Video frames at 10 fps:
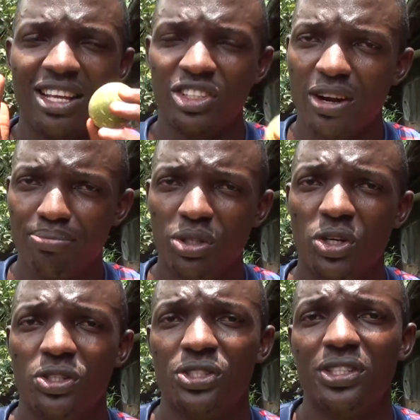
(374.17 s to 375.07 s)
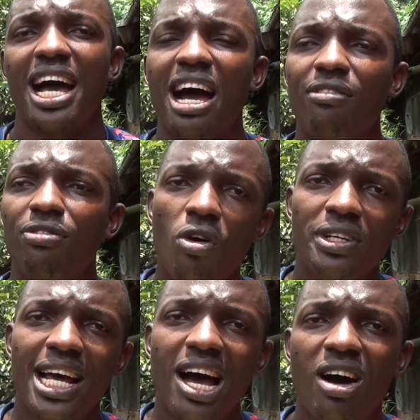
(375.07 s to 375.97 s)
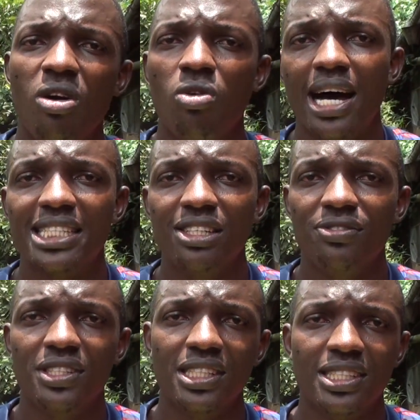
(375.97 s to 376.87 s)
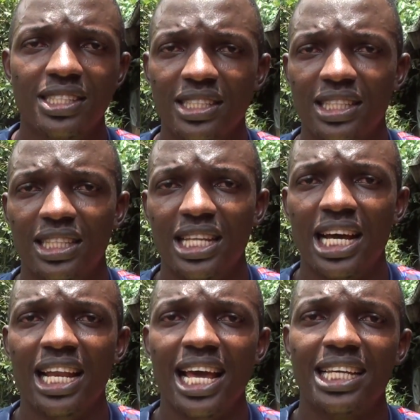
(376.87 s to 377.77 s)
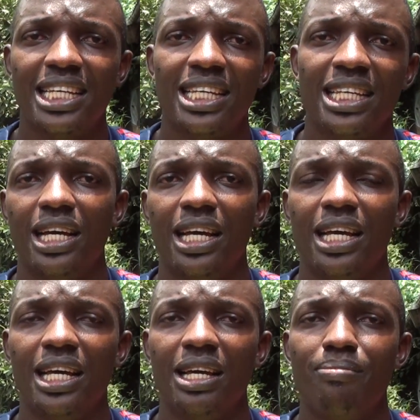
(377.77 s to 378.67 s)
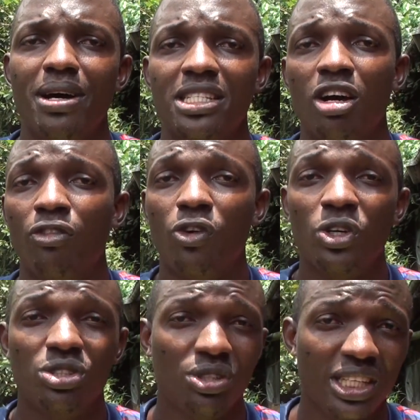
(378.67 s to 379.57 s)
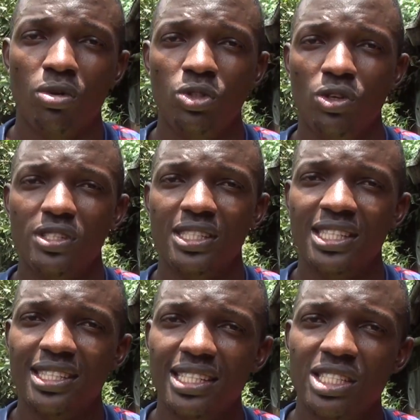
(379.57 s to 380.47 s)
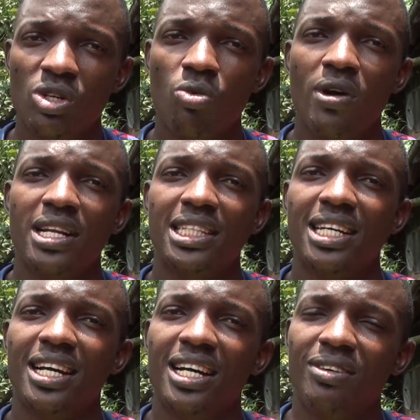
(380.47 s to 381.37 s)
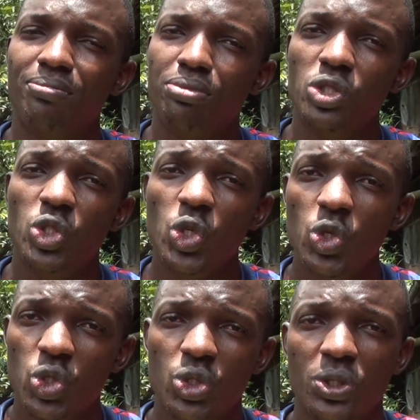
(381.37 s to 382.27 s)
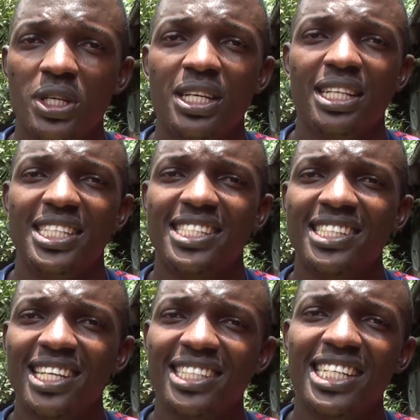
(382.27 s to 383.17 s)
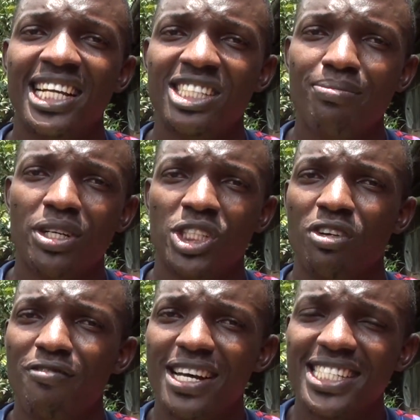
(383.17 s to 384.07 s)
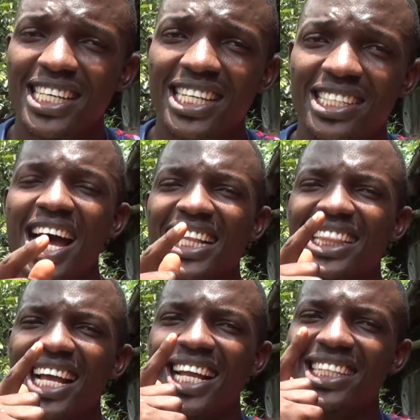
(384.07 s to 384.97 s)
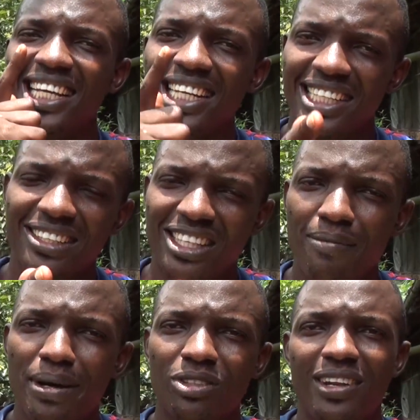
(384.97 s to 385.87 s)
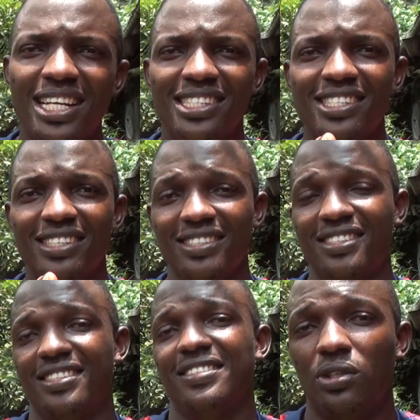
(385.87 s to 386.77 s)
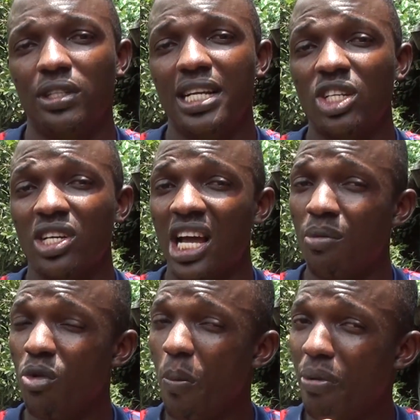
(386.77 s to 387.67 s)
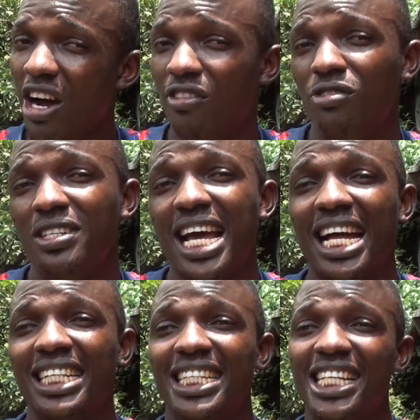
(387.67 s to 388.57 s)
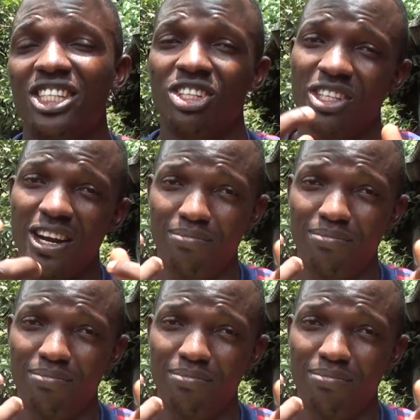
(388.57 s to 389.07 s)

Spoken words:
natural products have other activities. They are like master of all trade. But those synthetic ones that are produced, the synthetic antibiotics or vaccine, are targeted to a particular disease. Okay, that's why they are more powerful than these natural